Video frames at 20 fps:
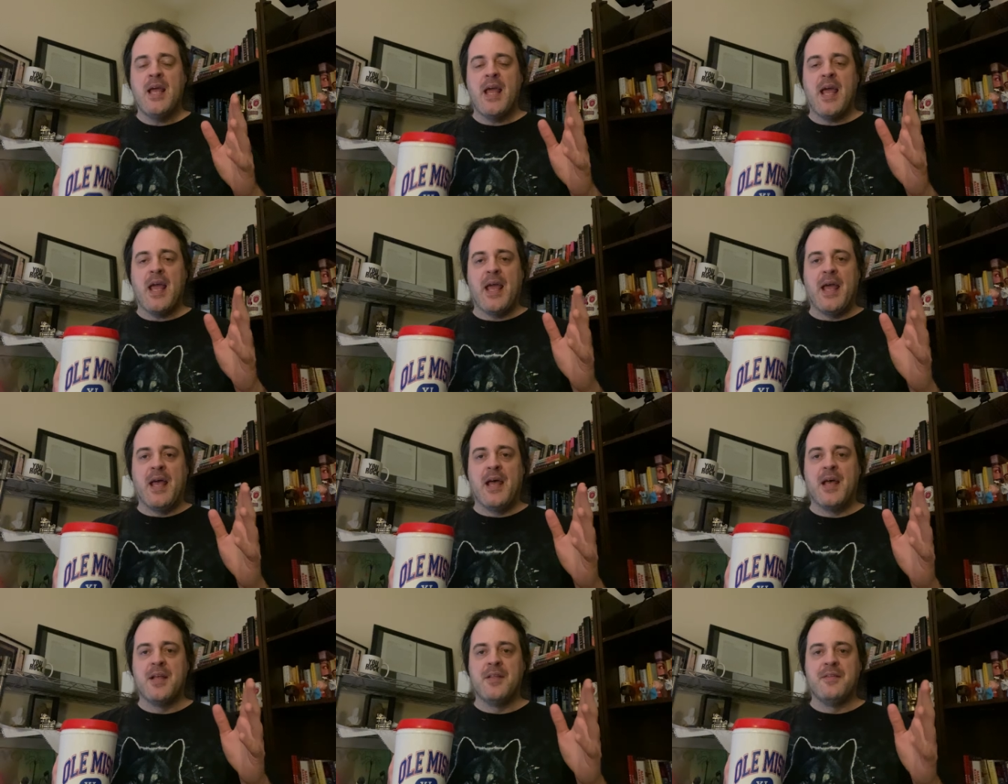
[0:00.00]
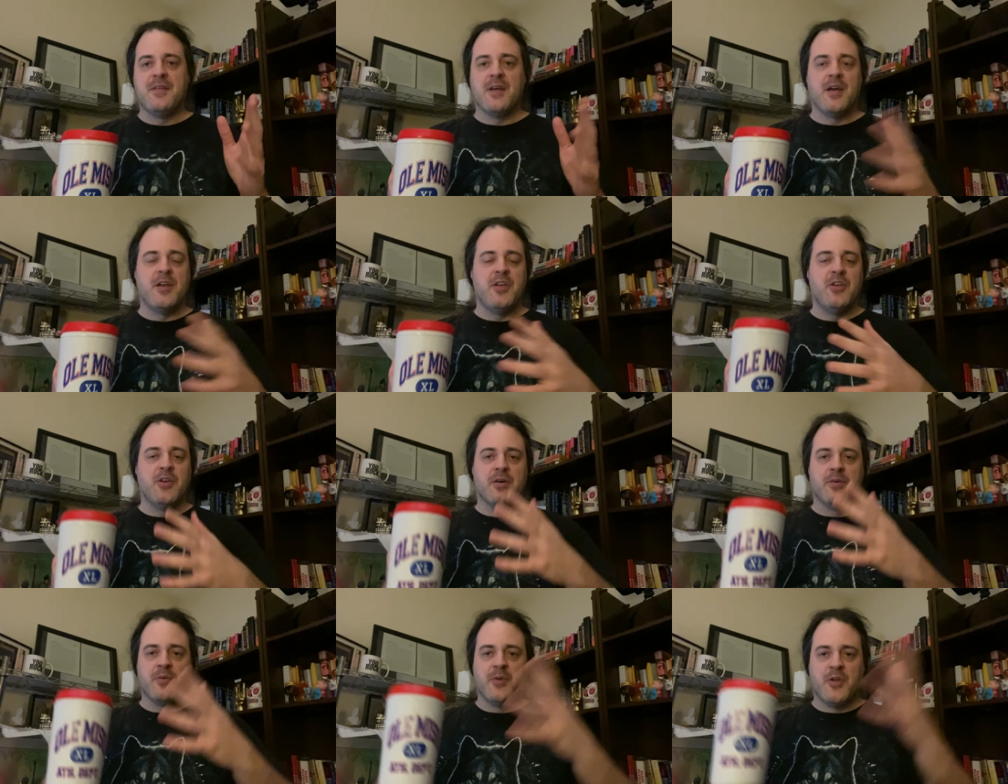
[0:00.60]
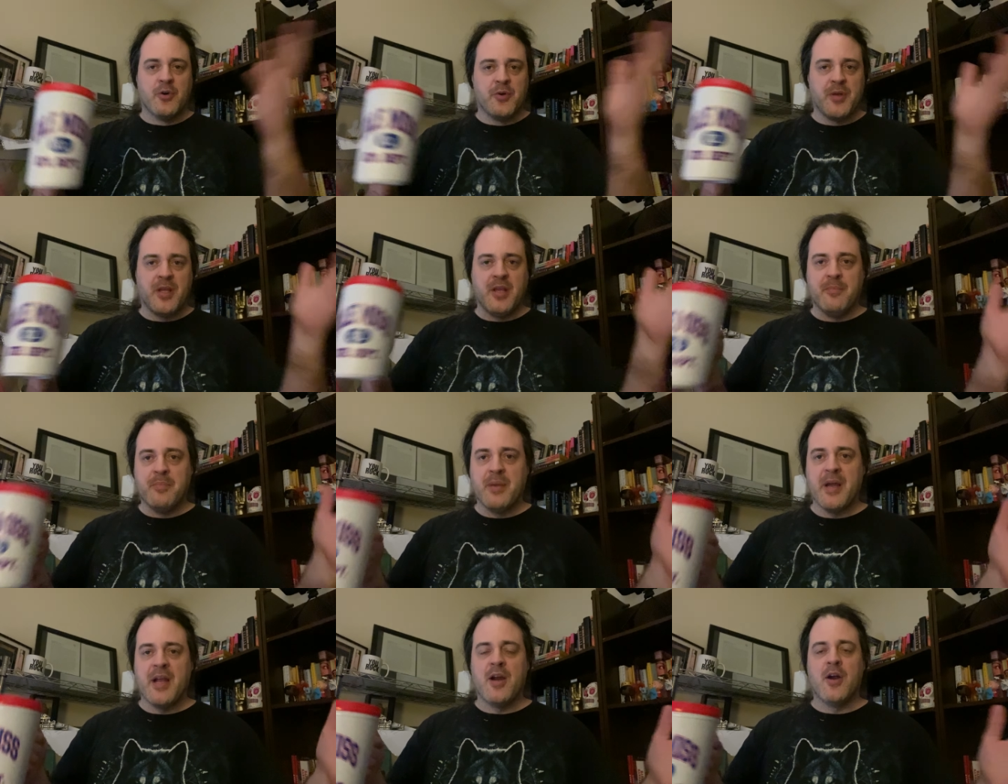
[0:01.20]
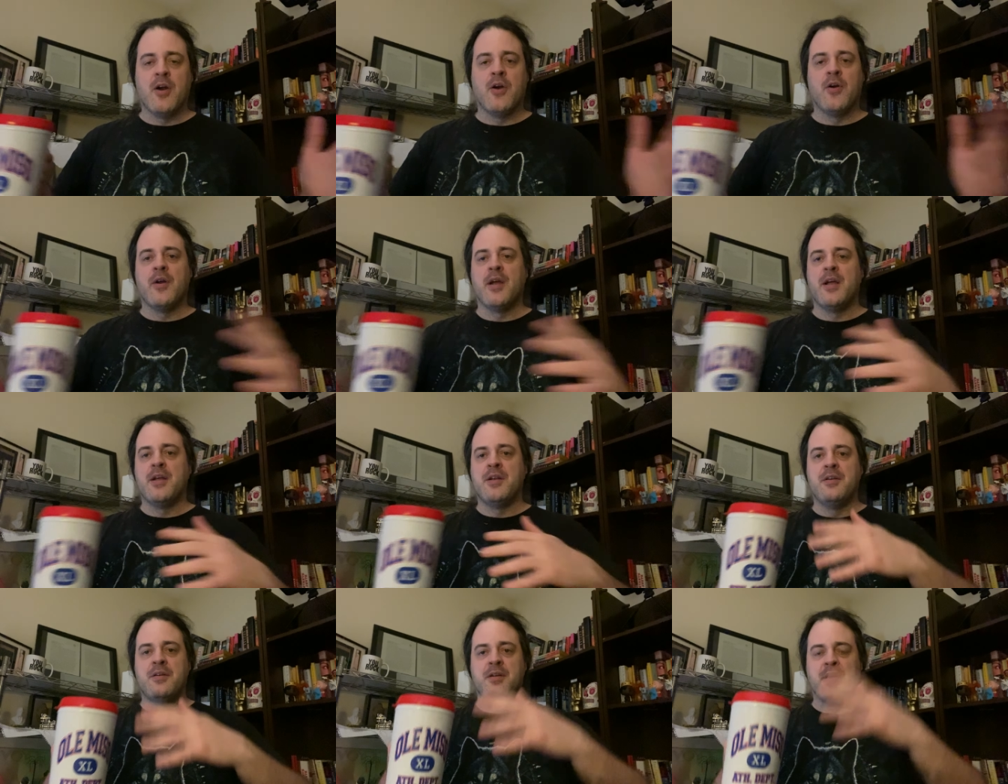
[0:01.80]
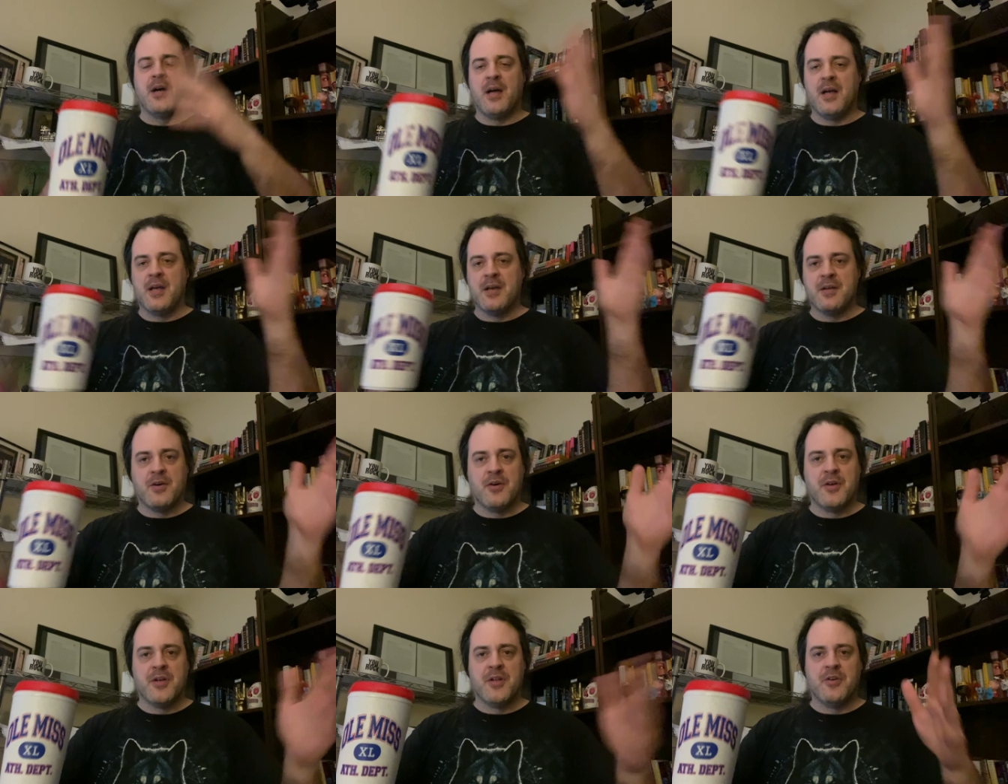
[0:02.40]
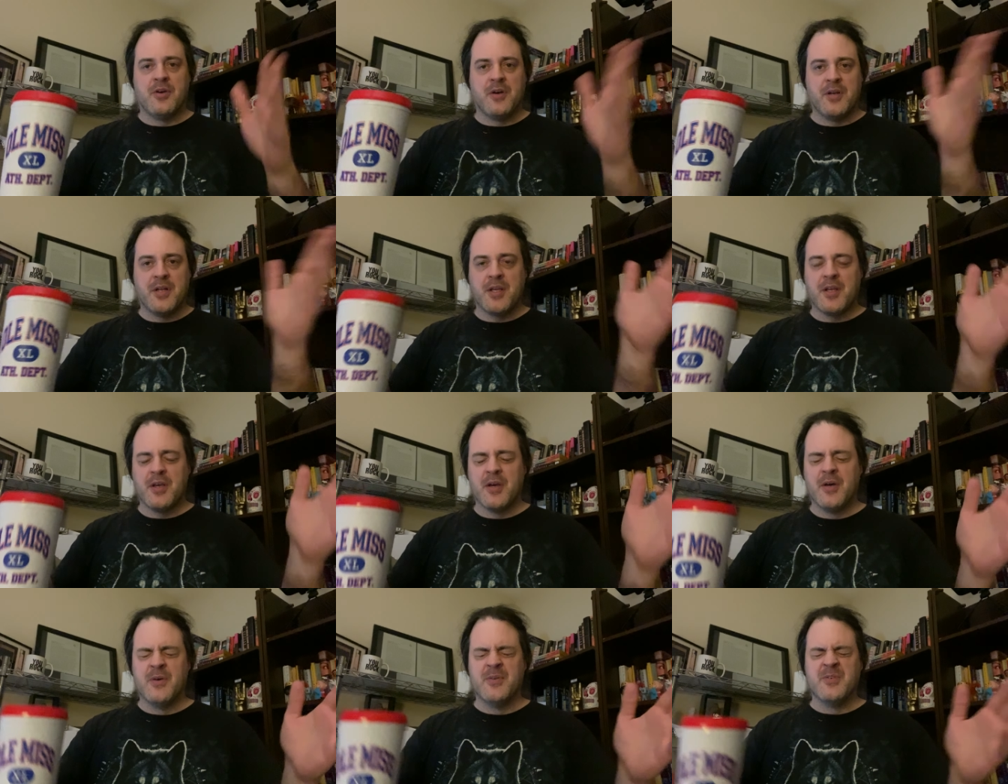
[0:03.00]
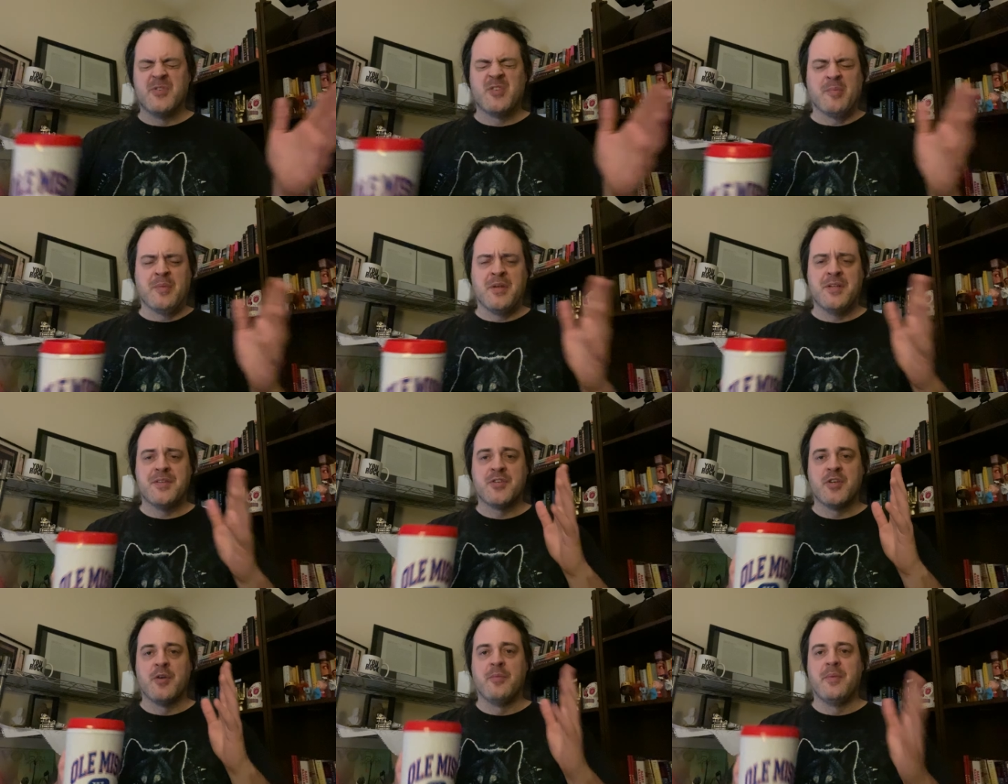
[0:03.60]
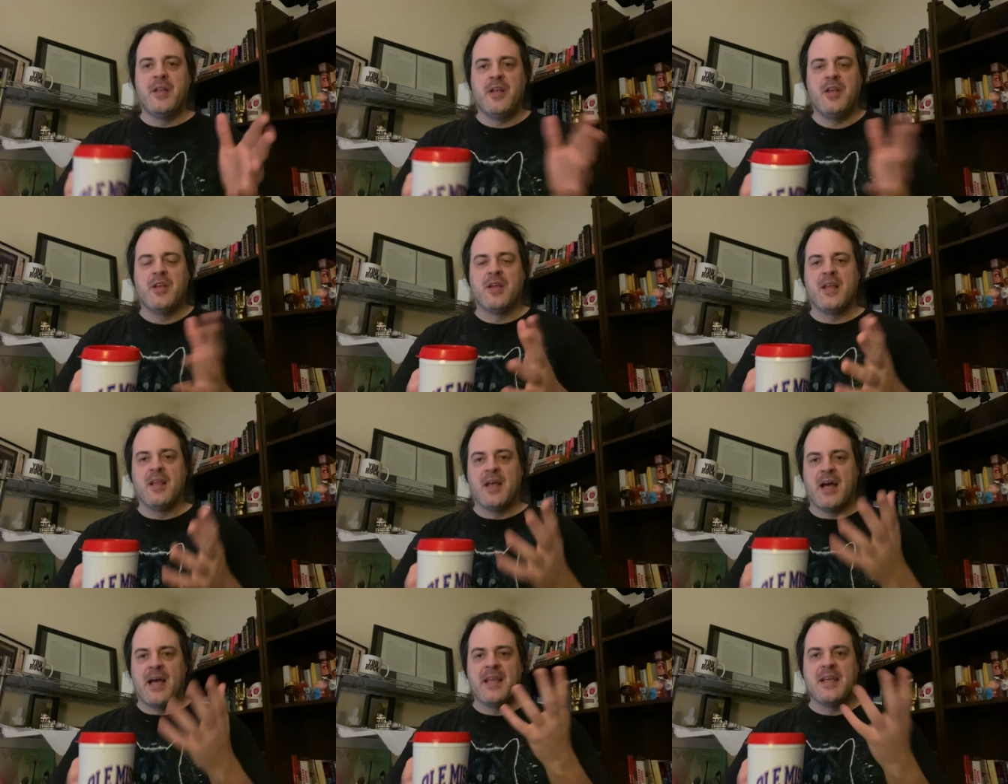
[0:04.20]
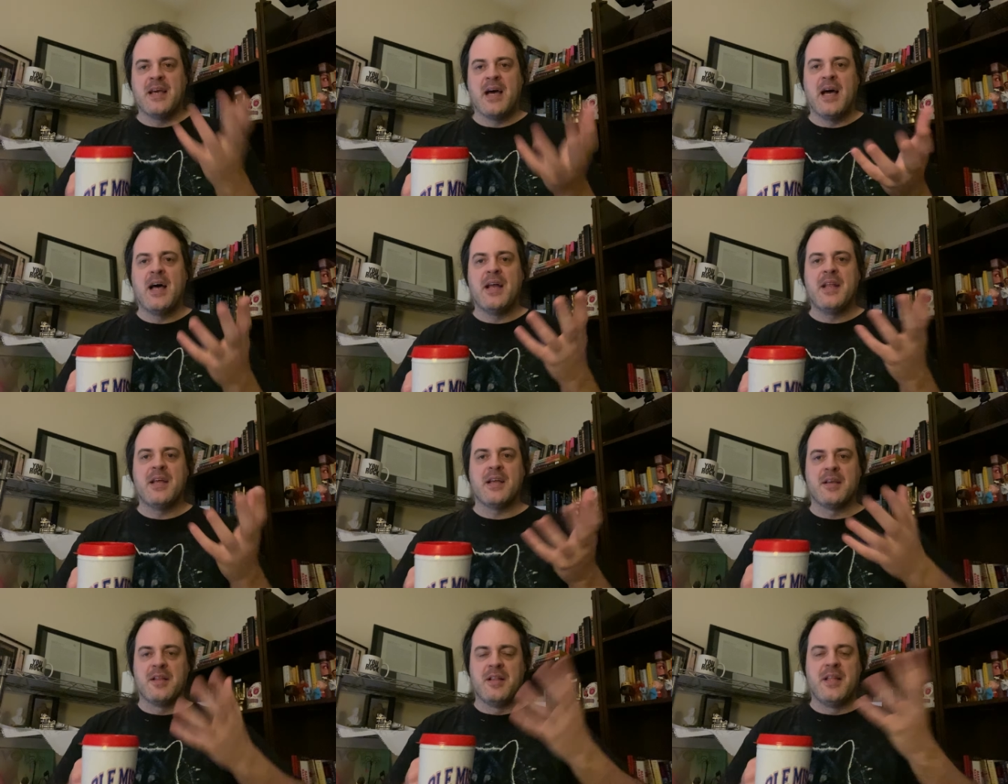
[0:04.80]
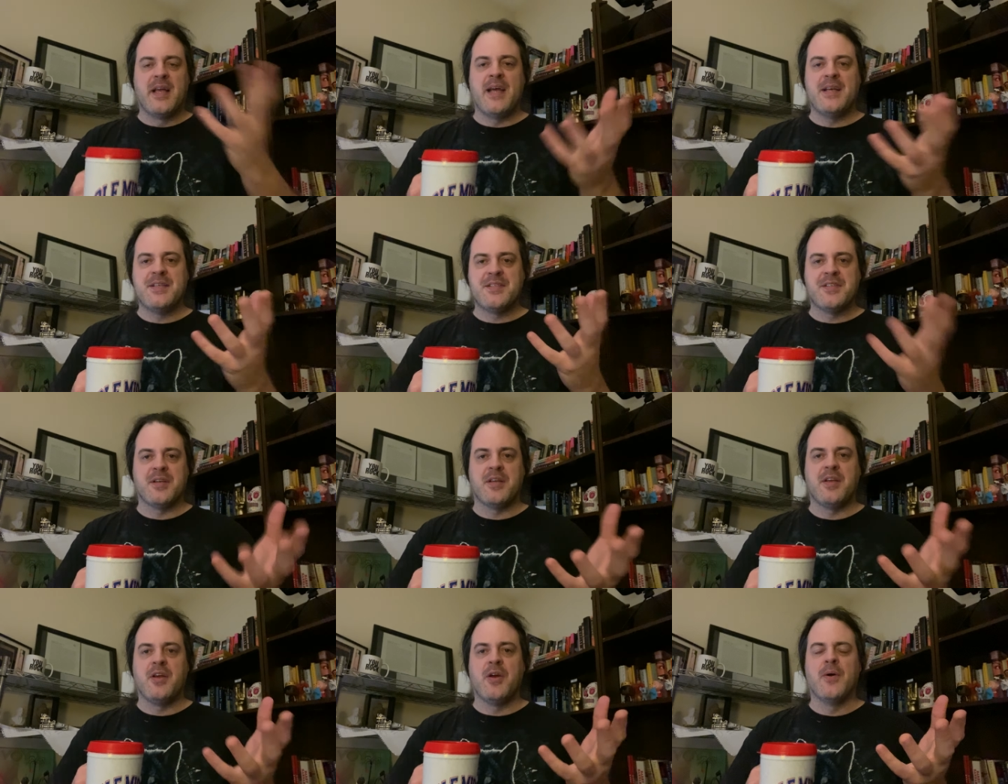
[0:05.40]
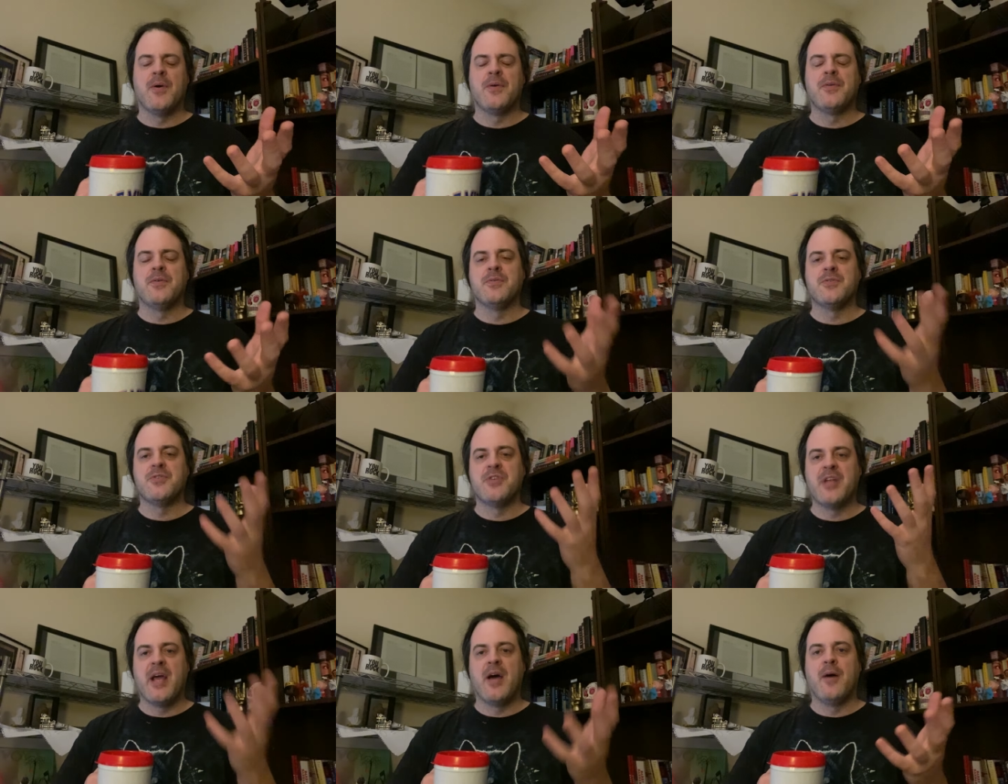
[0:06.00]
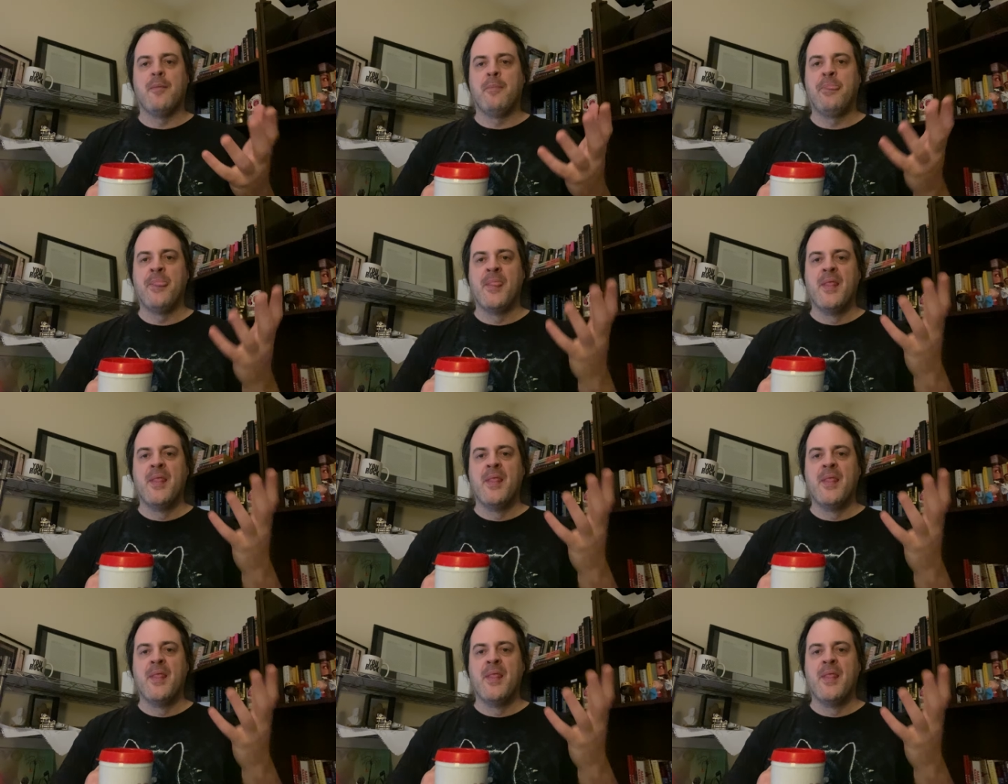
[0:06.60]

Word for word: And, uh, you know, Yogi Bear and uh, on and on it goes. I mean, so many iconic classic characters. Now,